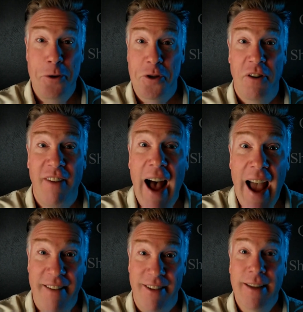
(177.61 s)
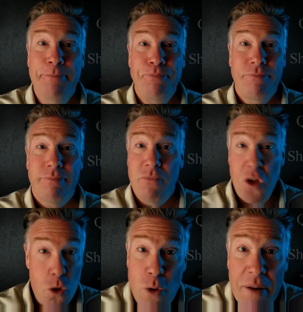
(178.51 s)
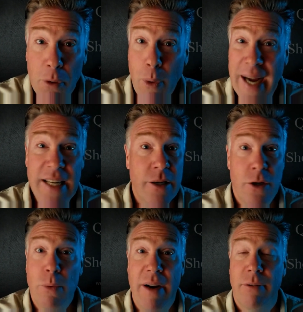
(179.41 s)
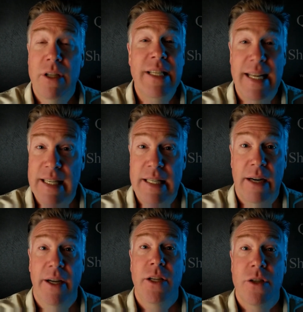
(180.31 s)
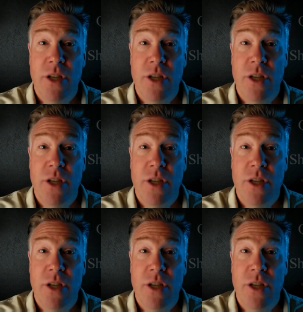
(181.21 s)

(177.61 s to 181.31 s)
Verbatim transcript: to survive. You have a right to do whatever is necessary to